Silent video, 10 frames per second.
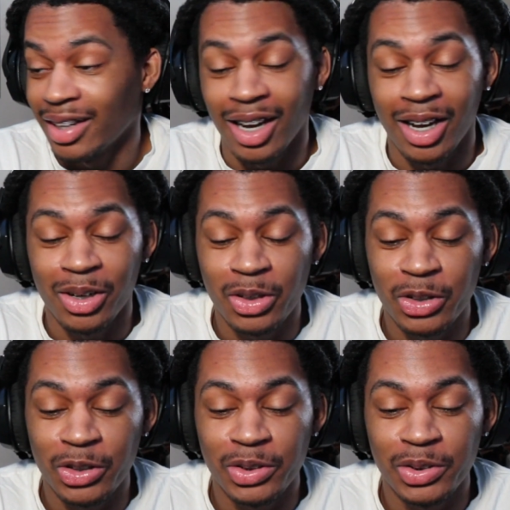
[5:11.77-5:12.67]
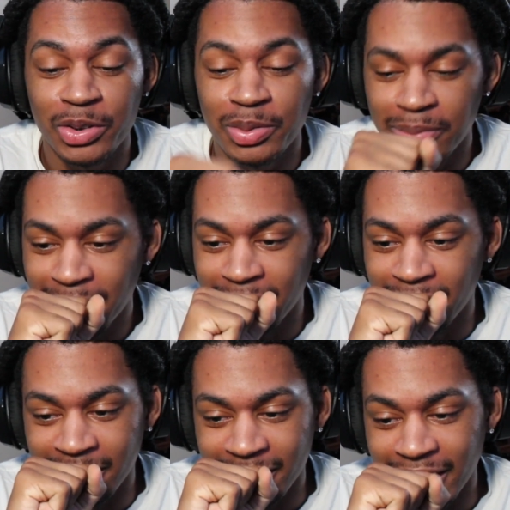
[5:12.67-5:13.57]
Oh my
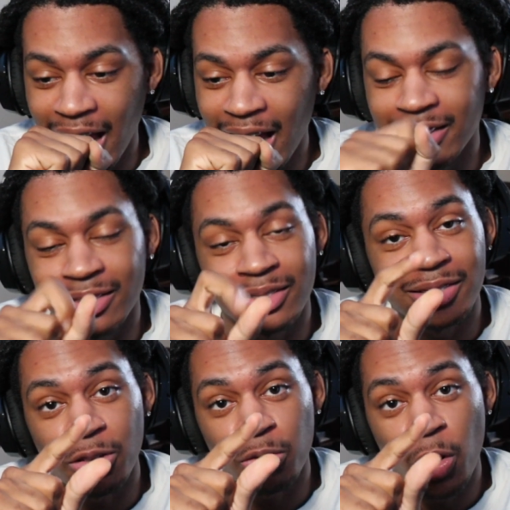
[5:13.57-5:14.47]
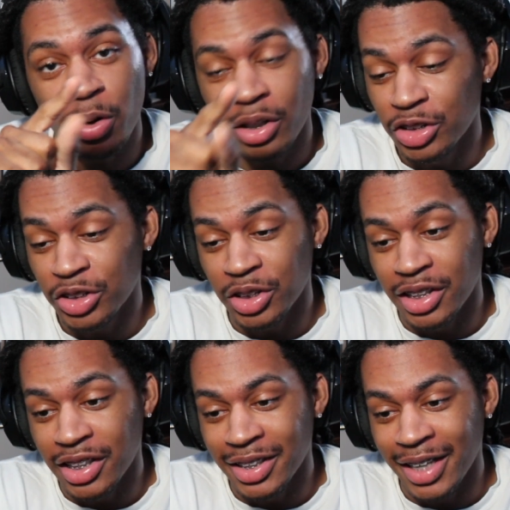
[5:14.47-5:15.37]
goodness, that Seth Rogen, you should have
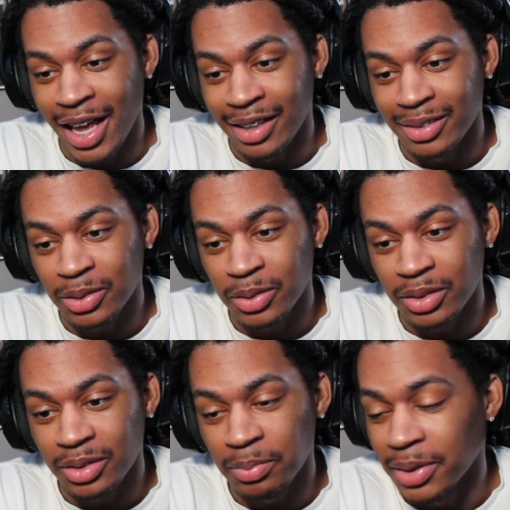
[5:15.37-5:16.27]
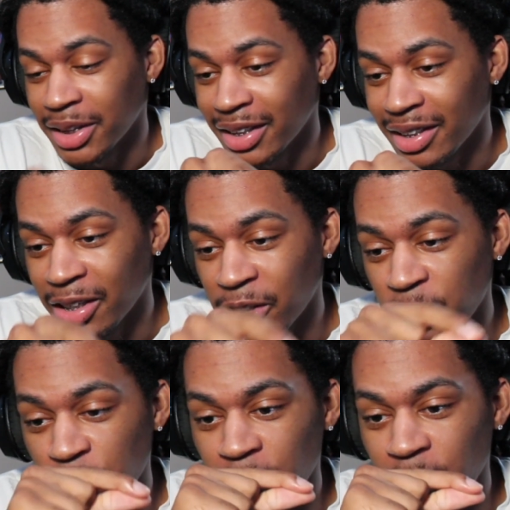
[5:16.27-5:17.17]
did that. But then again,
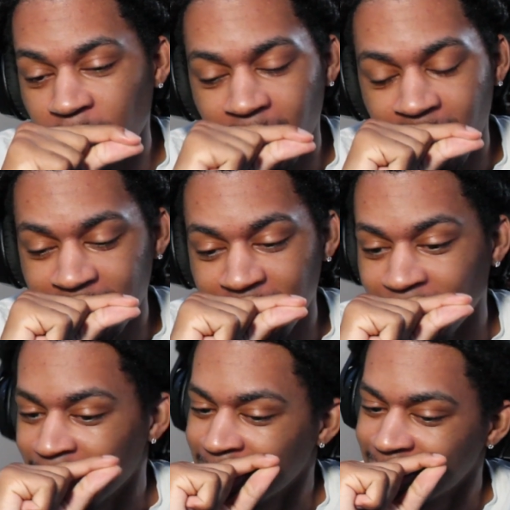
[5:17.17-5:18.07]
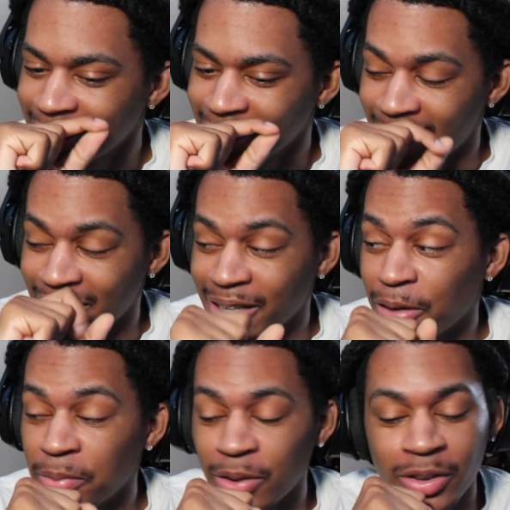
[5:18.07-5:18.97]
I don't know.
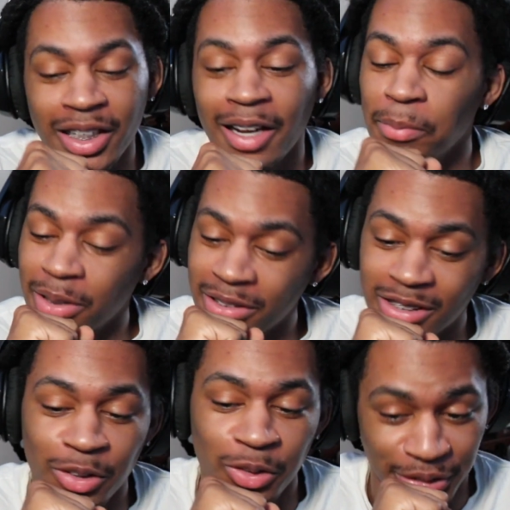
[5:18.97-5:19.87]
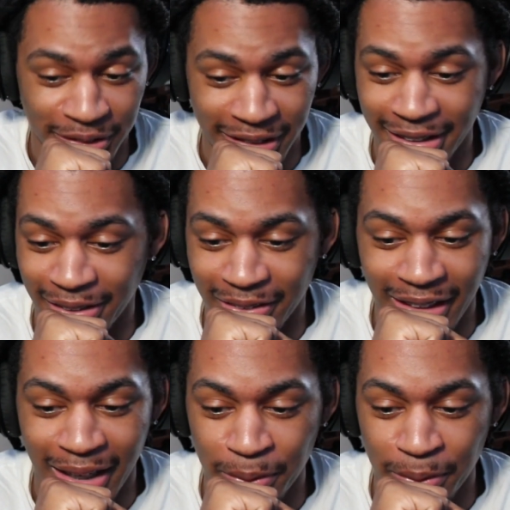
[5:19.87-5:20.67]
That would be a tough one. I ain't gonna lie.